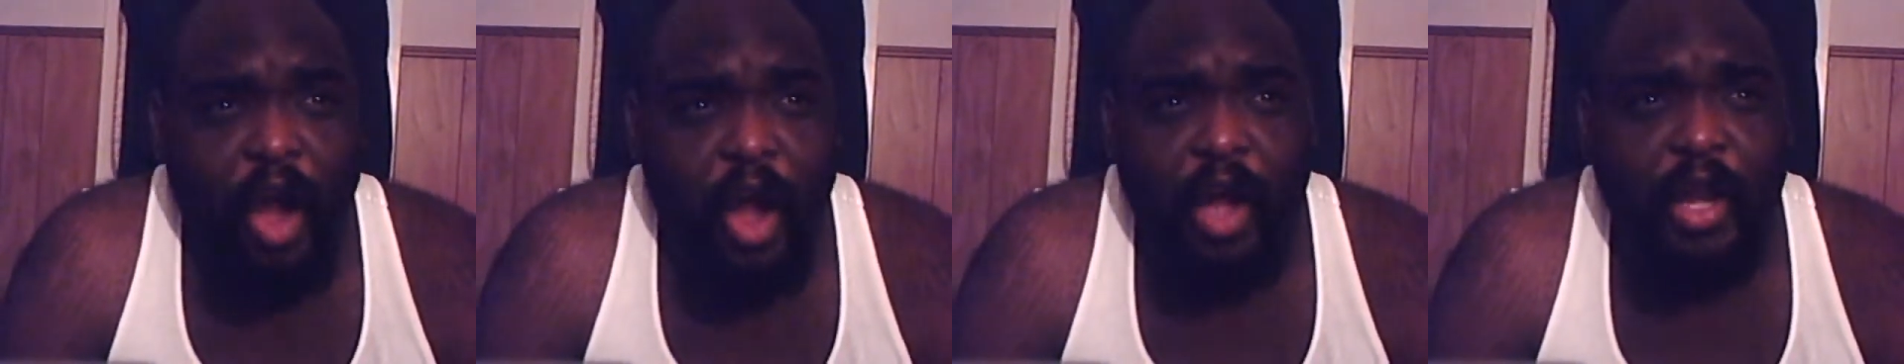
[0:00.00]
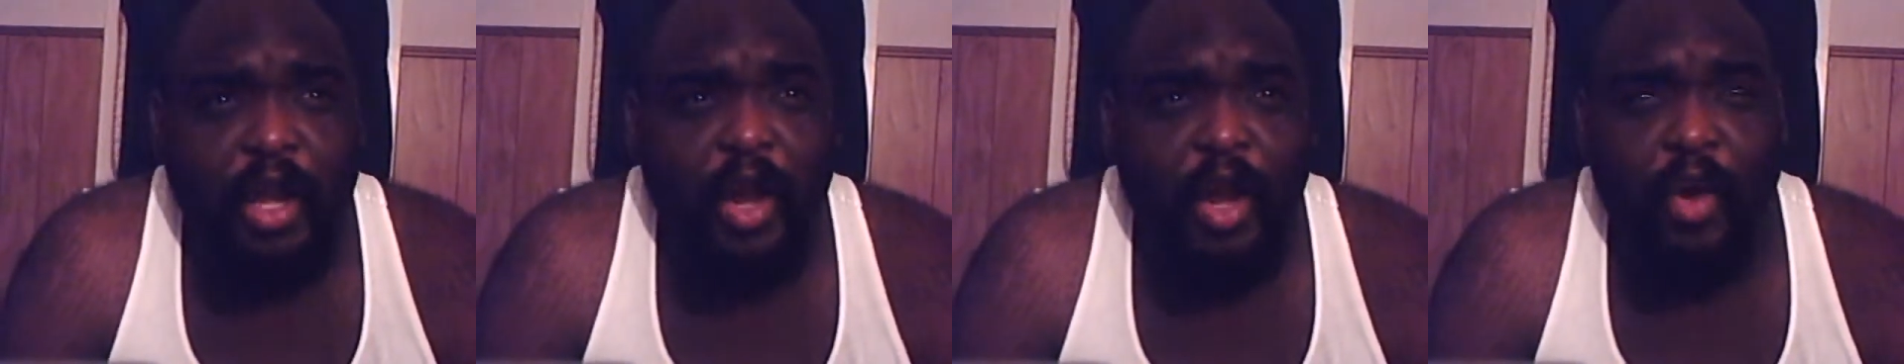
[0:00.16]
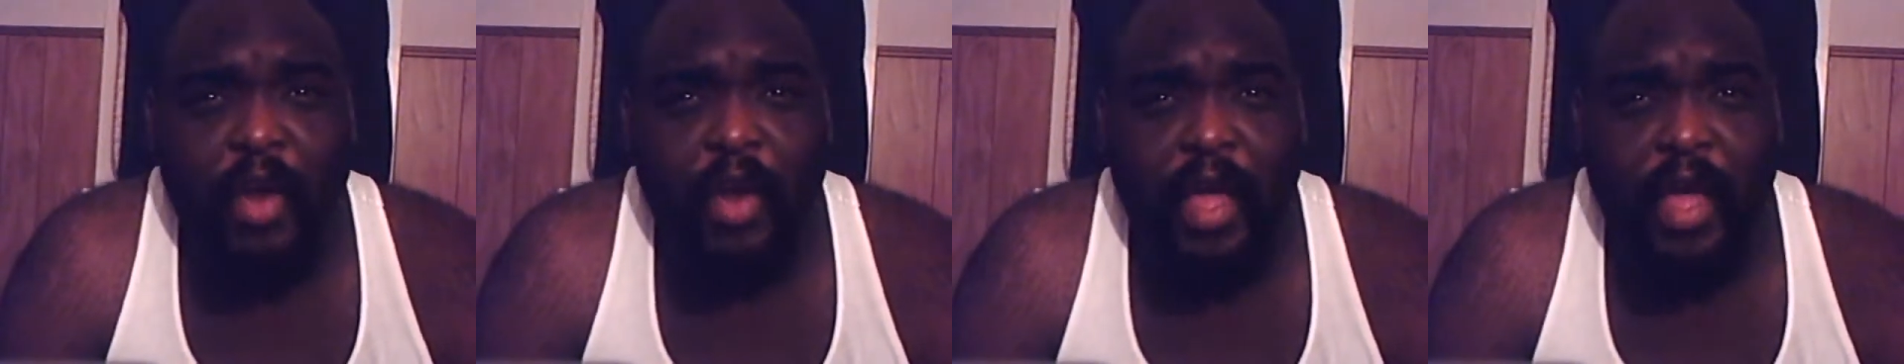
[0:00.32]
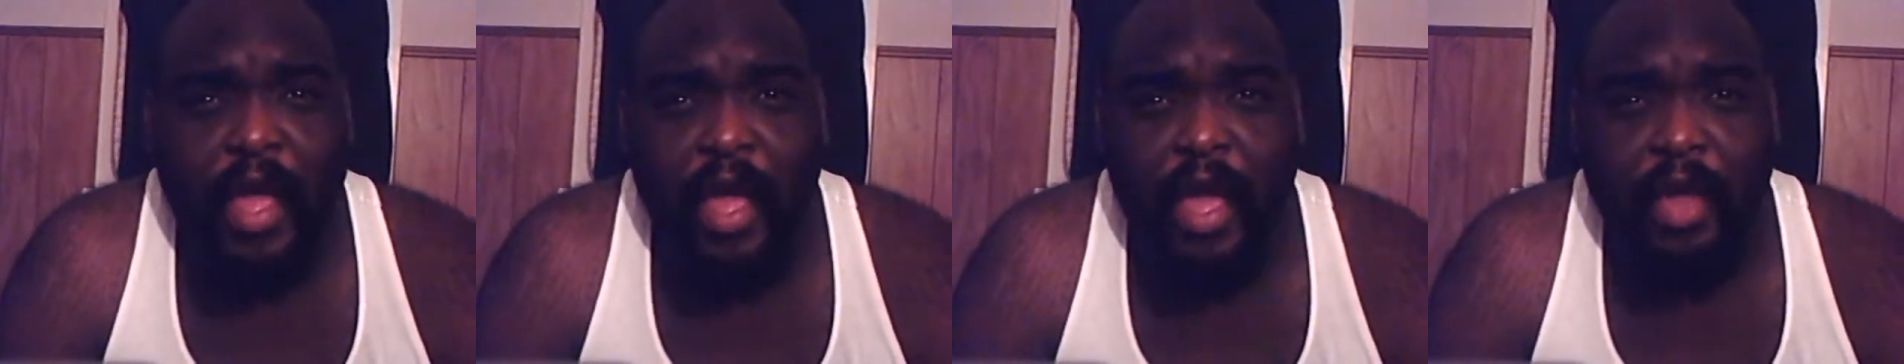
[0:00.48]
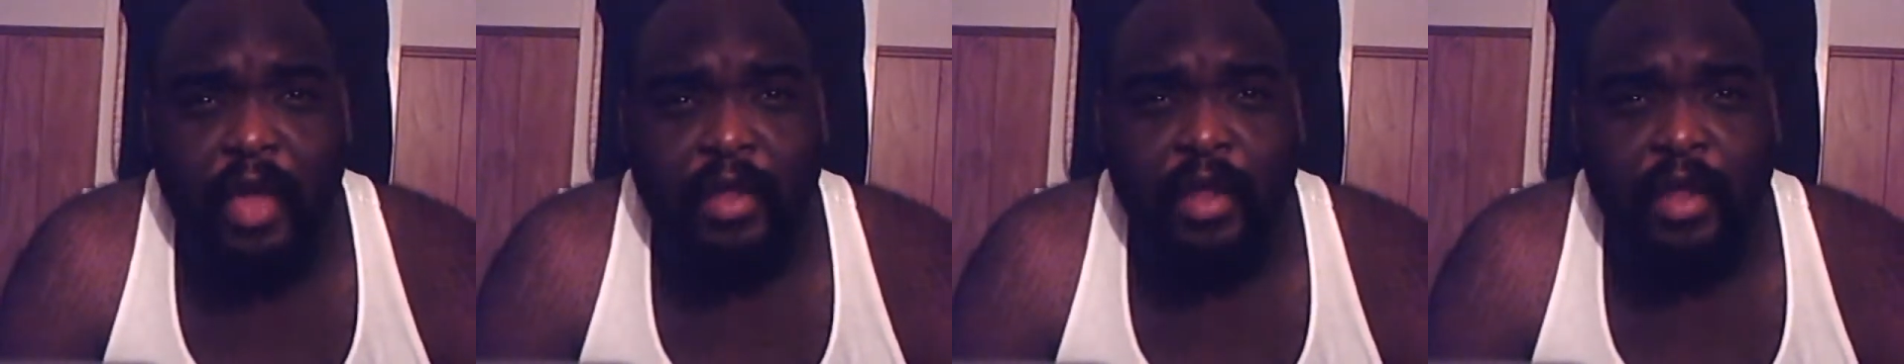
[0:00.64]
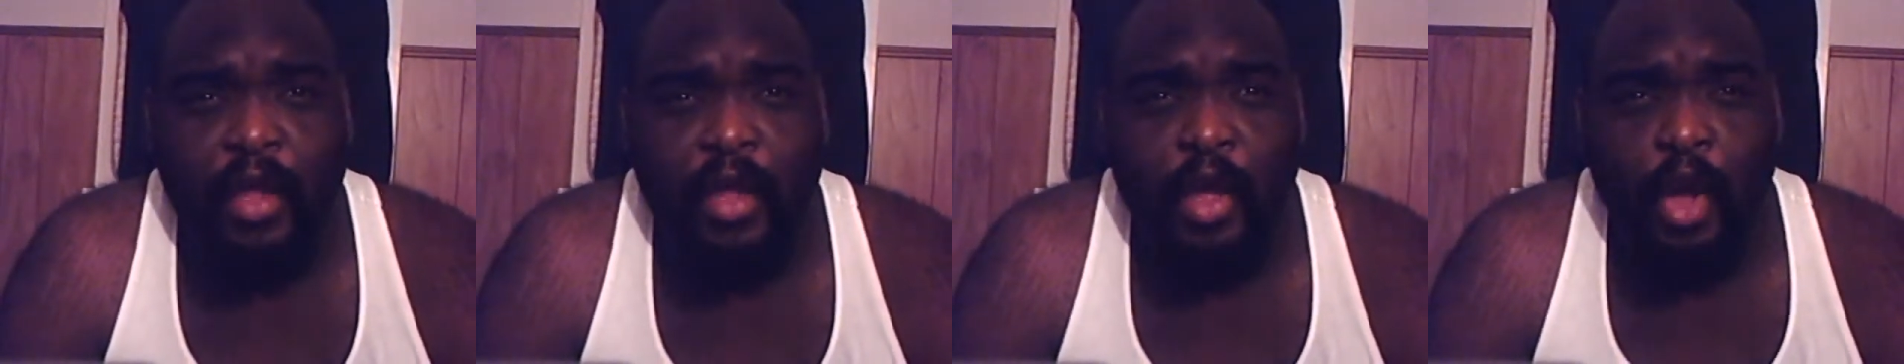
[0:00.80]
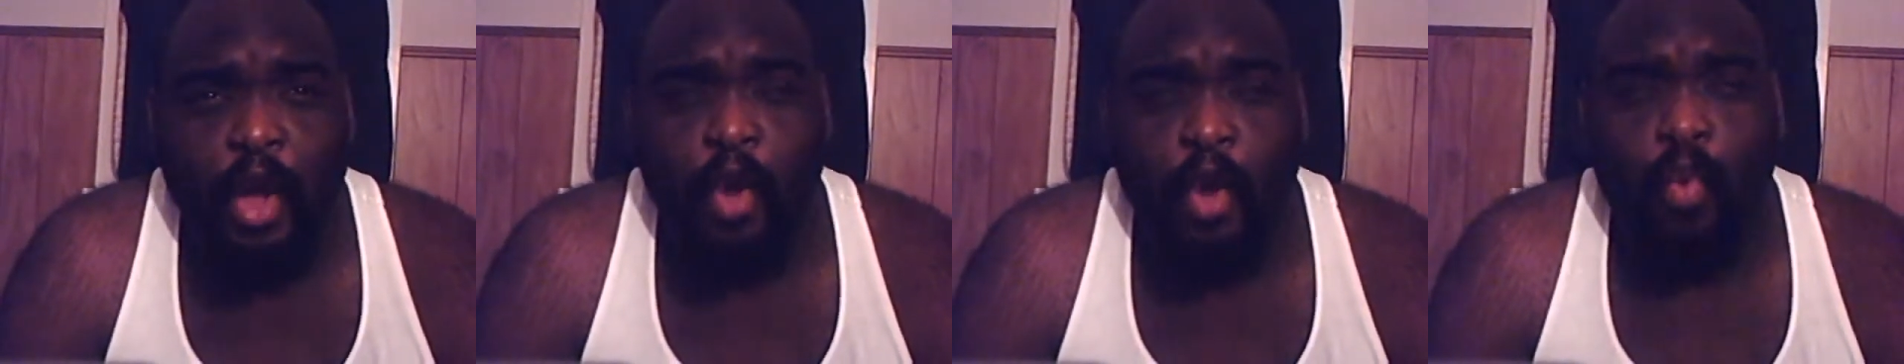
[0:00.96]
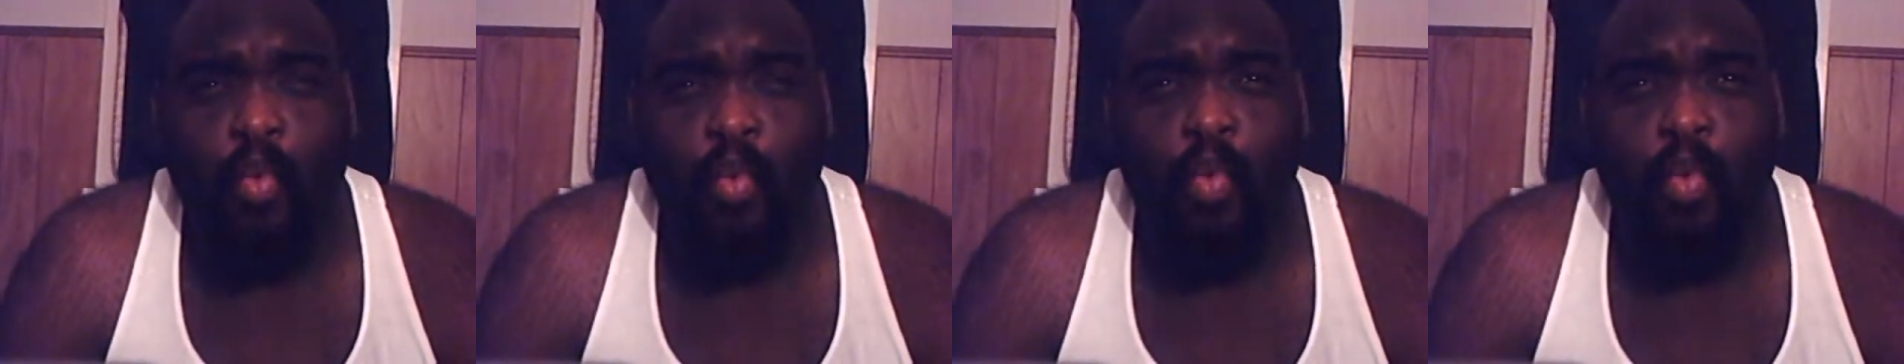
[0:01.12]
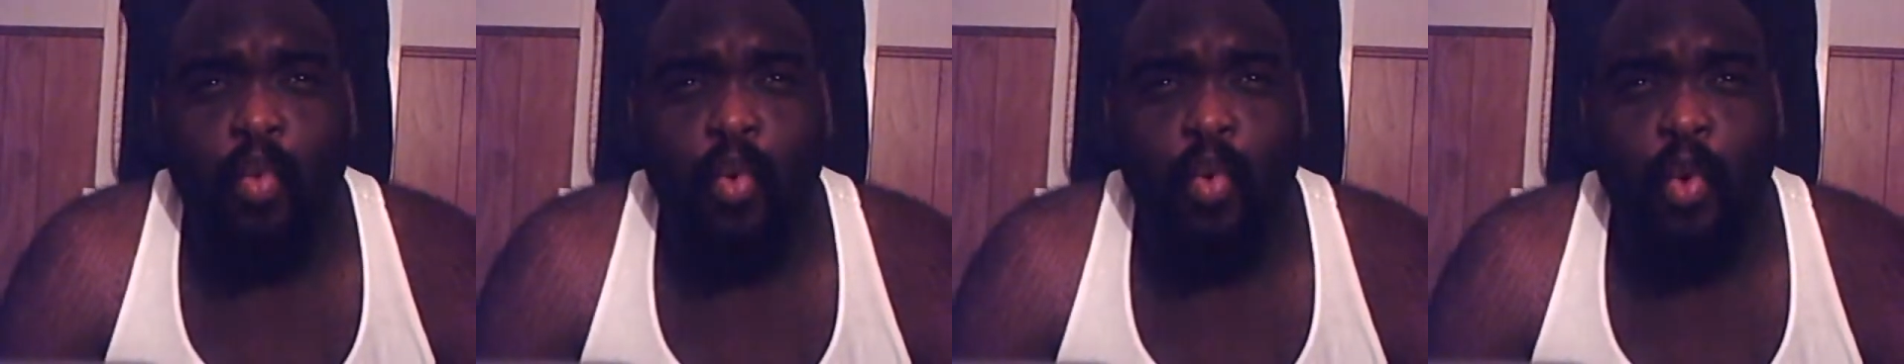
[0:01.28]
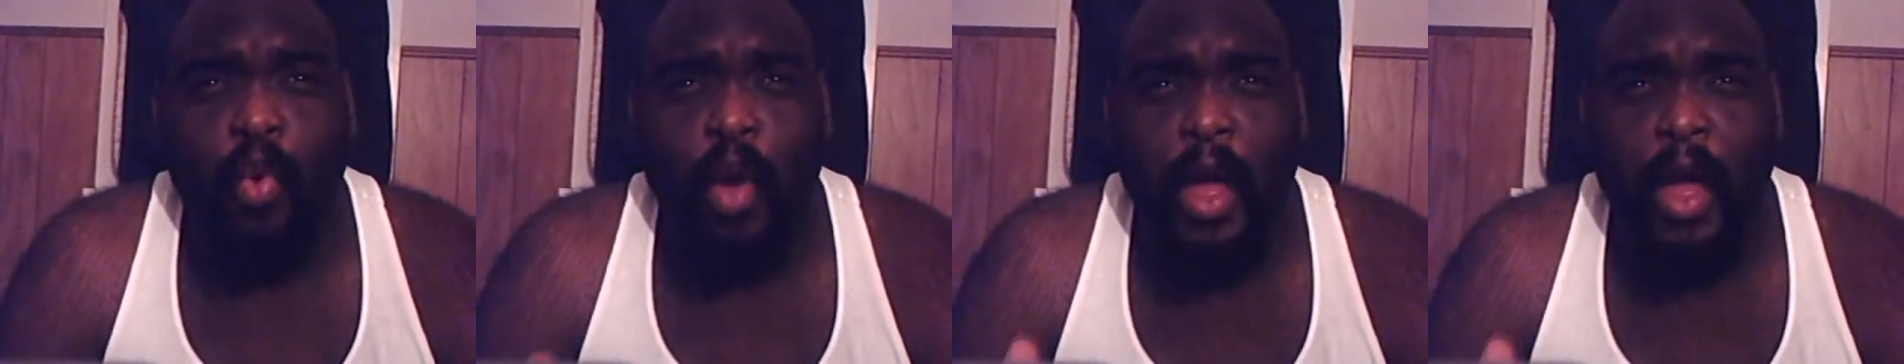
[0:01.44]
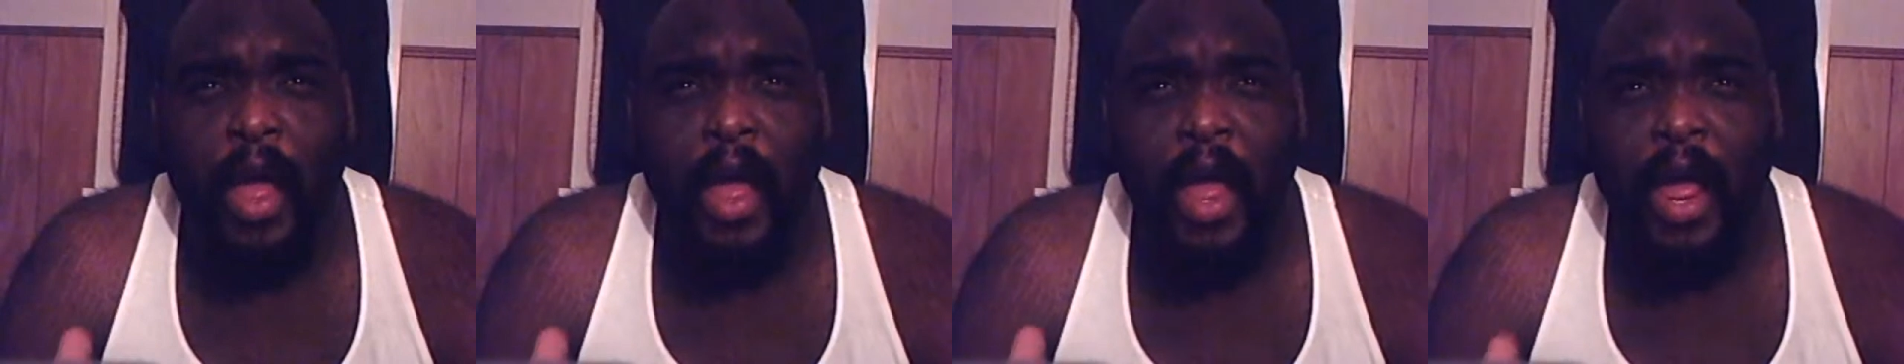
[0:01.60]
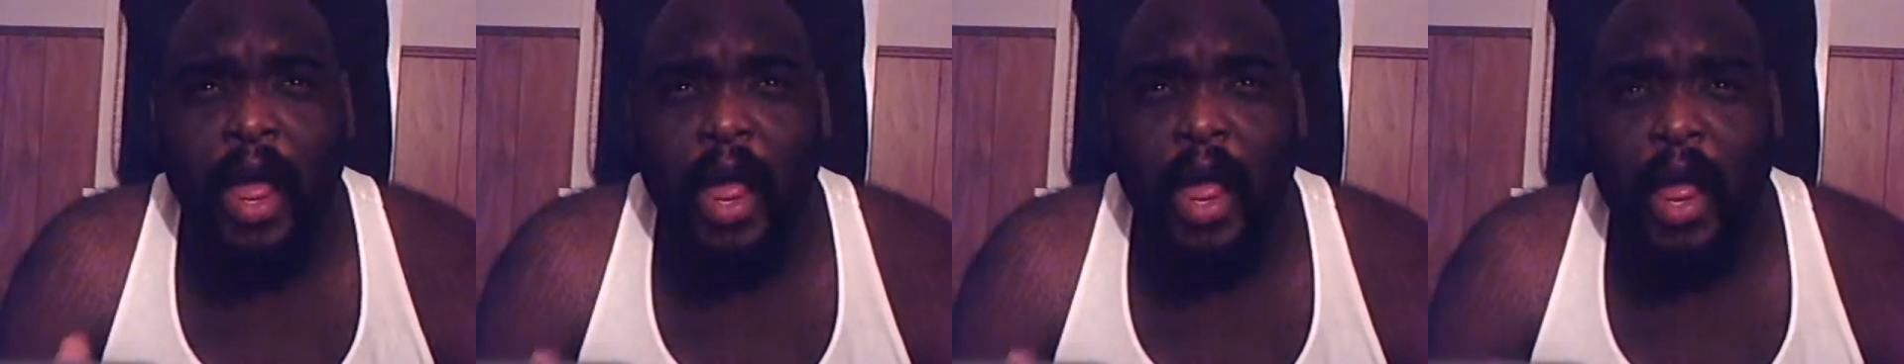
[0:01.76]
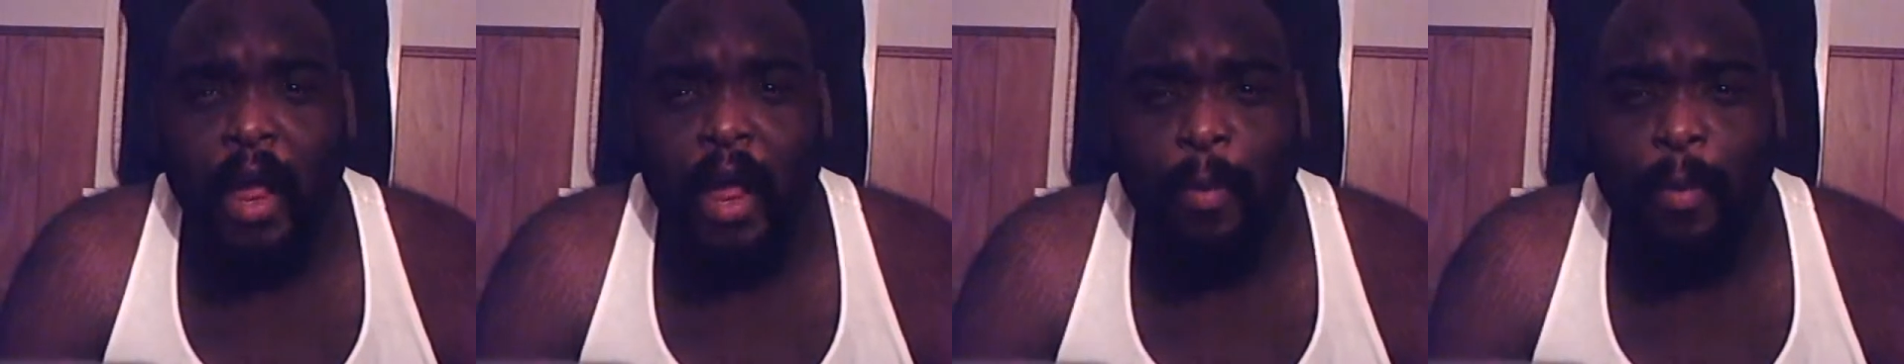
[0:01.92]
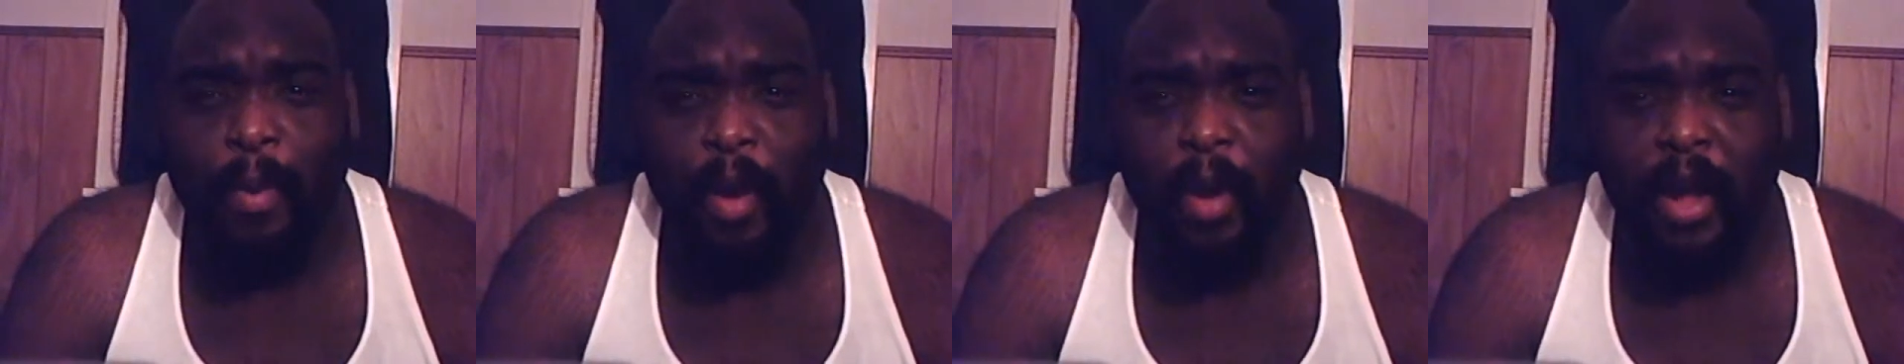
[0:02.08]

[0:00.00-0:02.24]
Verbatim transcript: so I already know the answer we